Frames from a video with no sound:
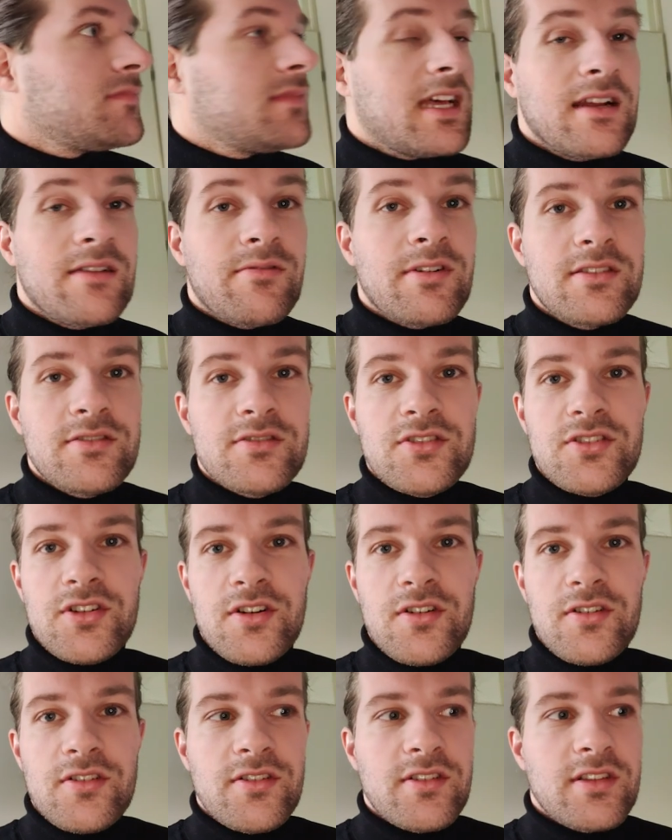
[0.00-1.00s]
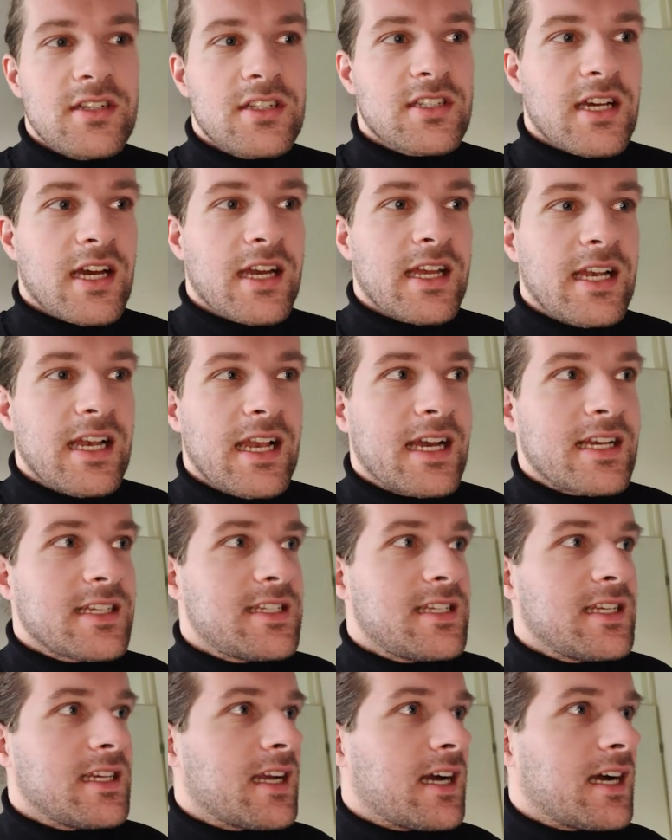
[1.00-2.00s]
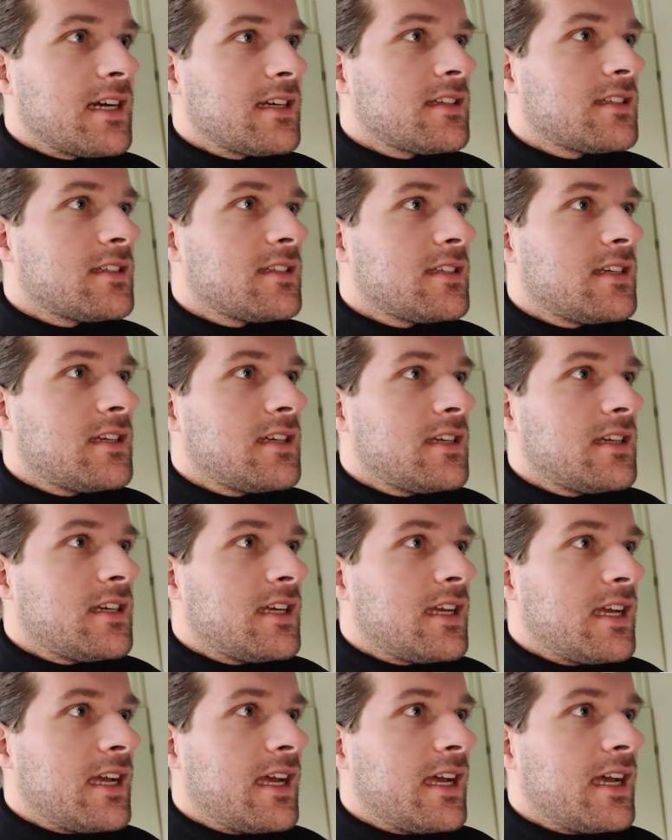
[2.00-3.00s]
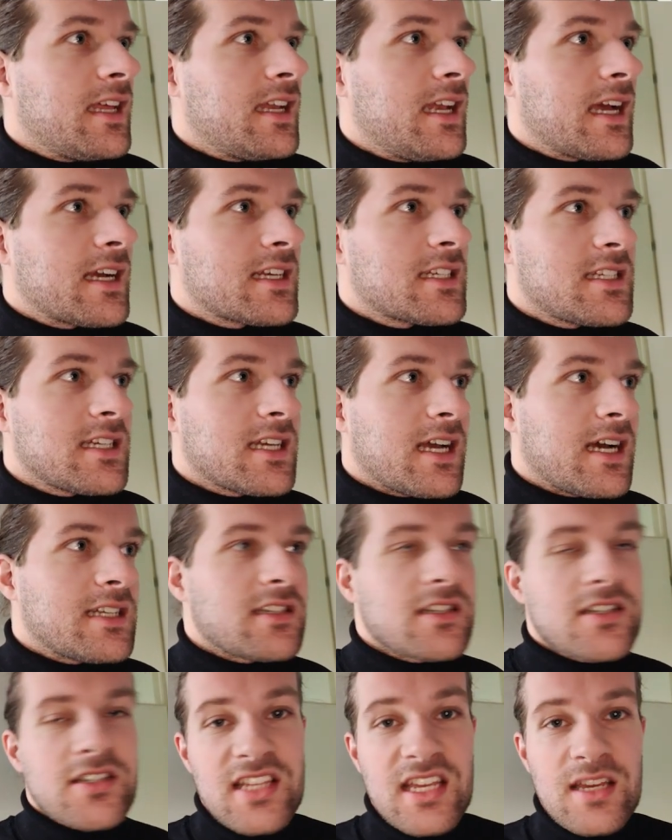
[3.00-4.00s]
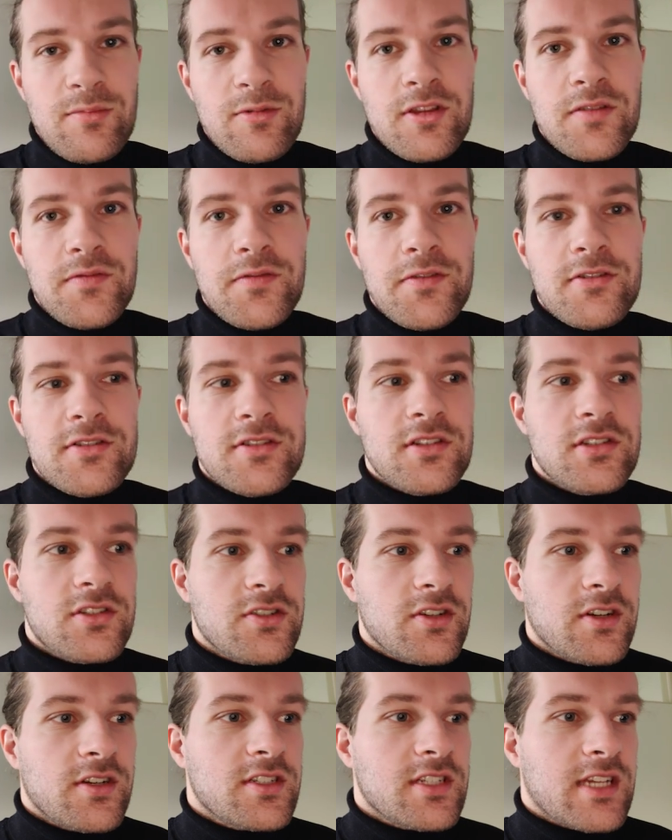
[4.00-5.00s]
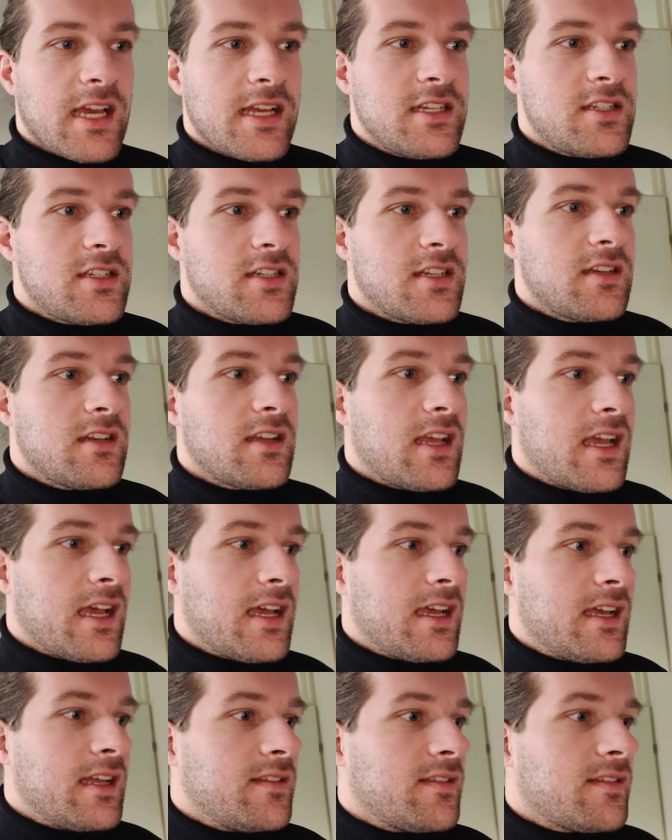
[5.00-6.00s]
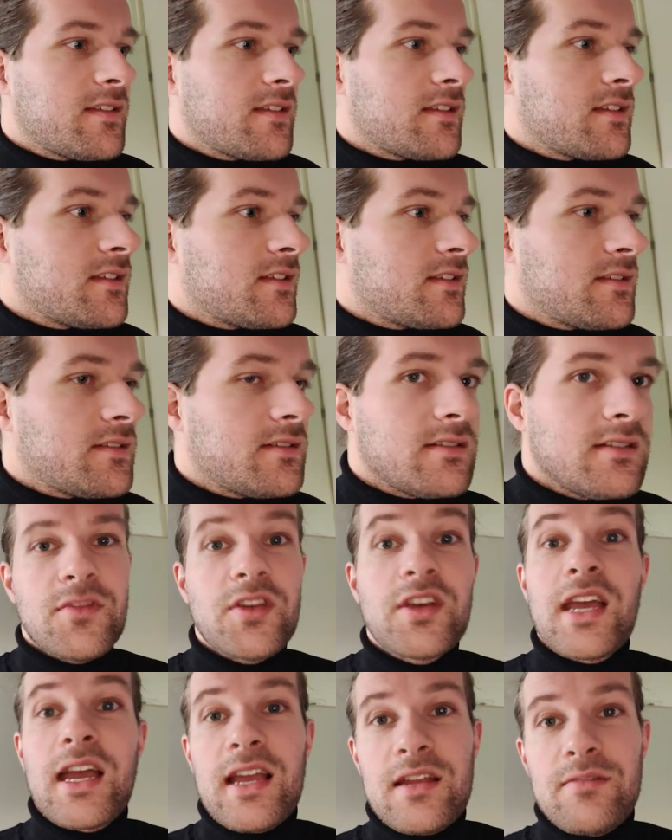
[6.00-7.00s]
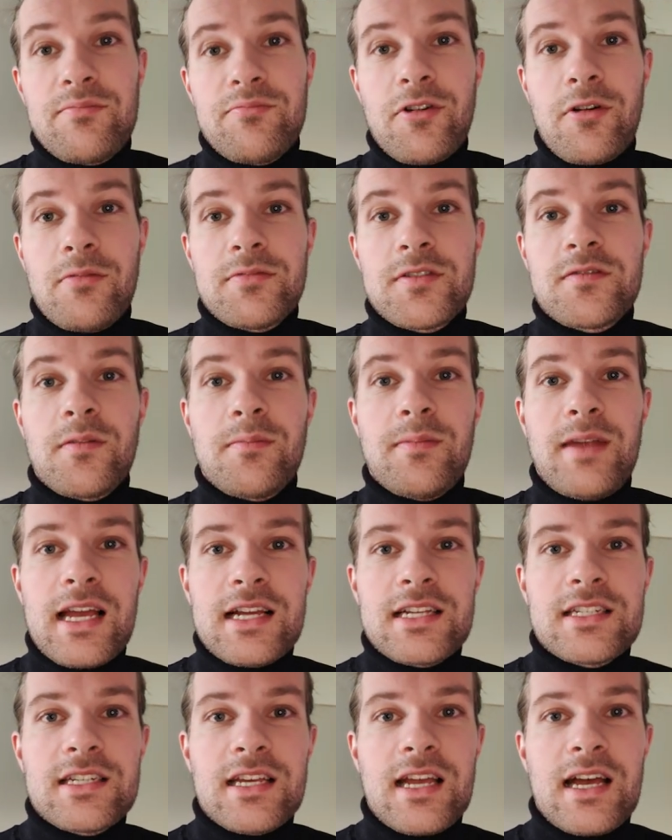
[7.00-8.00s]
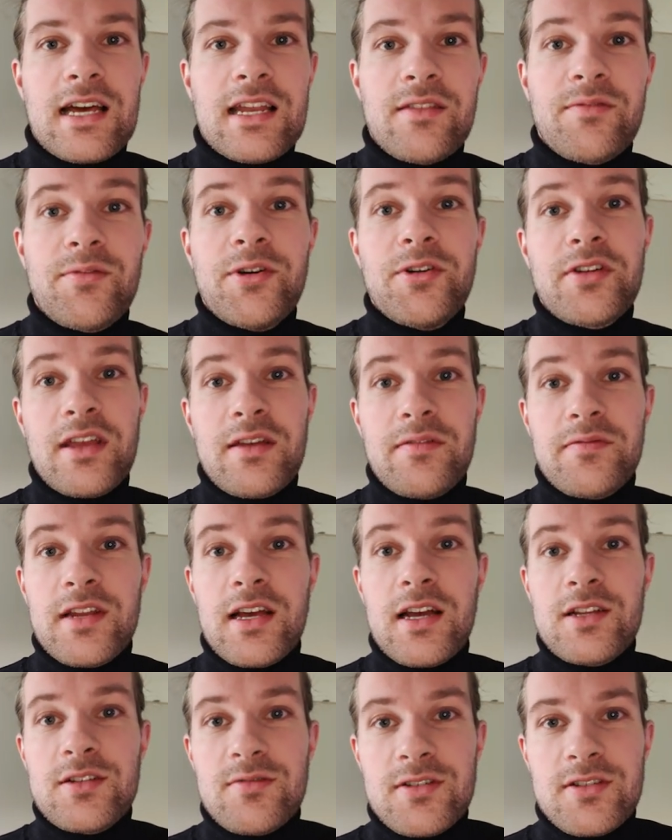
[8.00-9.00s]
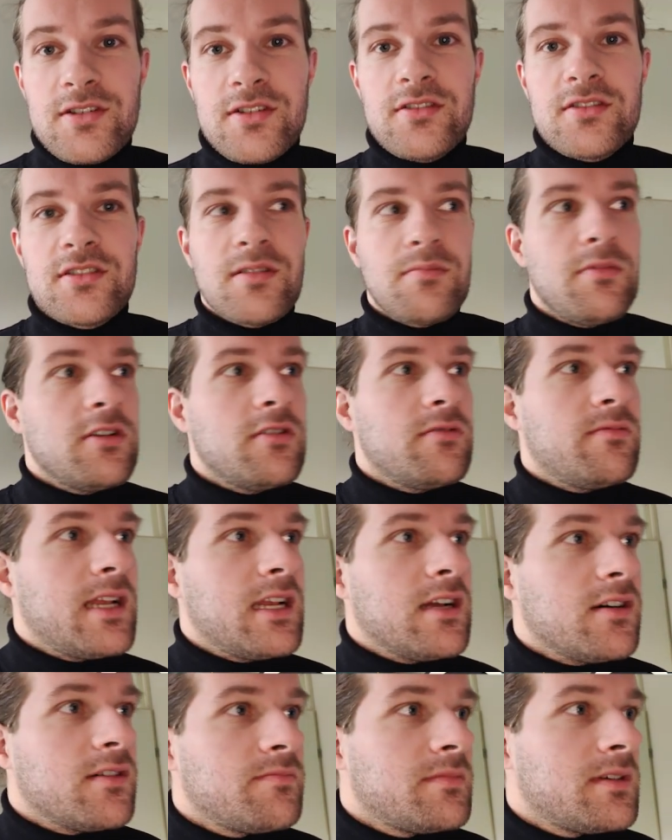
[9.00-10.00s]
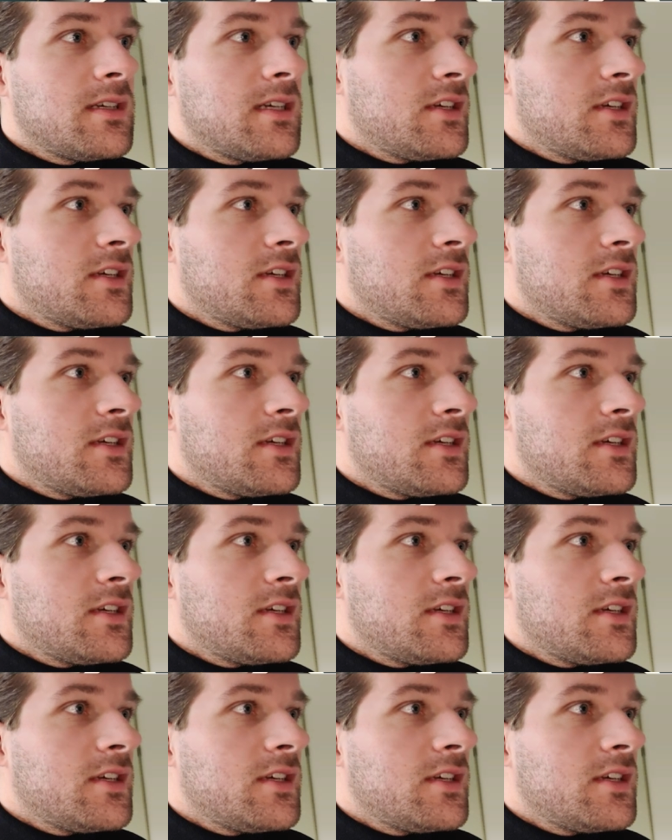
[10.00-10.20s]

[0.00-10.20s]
Then I want to show you the site Lexica. And Lexica is a stable diffusion search engine and you can get prompts from Lexica that will give nice results in Blue Willow.